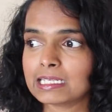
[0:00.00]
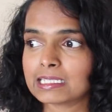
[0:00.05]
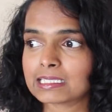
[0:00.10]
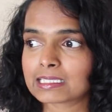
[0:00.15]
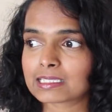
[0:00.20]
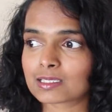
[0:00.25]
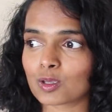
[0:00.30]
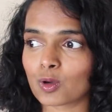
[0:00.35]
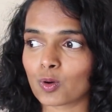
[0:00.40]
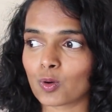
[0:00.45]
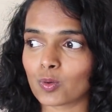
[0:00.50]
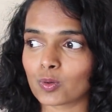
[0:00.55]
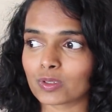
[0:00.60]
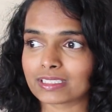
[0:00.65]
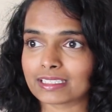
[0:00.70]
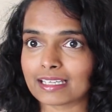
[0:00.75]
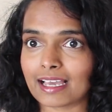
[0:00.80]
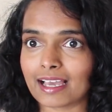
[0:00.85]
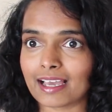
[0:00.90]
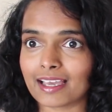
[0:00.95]
So
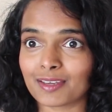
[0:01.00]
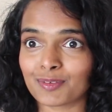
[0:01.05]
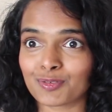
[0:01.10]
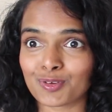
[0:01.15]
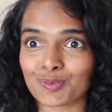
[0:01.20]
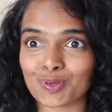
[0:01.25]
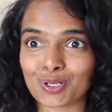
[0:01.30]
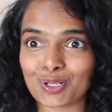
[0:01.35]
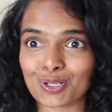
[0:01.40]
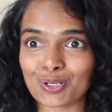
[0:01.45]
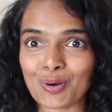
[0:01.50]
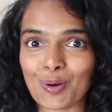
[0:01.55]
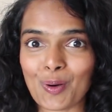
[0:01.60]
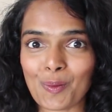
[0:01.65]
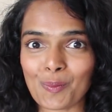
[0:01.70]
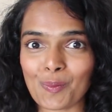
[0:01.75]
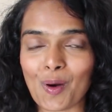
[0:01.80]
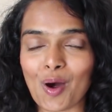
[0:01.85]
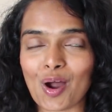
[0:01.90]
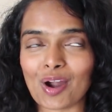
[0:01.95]
yeah, if you want to
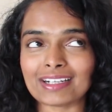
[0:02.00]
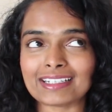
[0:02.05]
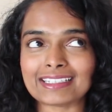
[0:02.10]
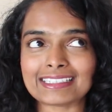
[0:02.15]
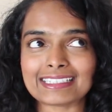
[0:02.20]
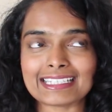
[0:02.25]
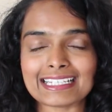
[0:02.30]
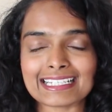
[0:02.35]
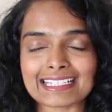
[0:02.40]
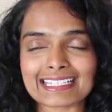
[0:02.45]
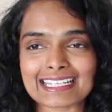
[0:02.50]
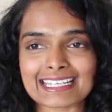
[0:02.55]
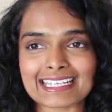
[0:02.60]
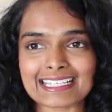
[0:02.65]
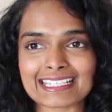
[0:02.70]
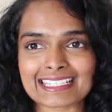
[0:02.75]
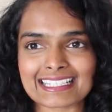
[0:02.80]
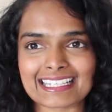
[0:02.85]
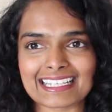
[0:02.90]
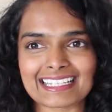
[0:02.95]
know what it
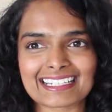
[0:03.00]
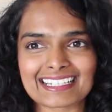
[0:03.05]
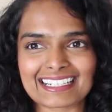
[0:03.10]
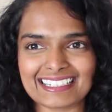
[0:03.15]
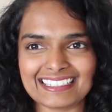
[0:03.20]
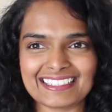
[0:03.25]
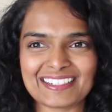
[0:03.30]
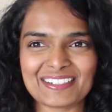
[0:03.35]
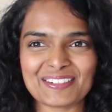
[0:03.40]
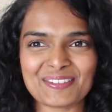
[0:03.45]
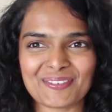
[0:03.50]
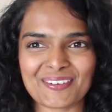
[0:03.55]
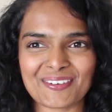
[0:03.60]
is, then continue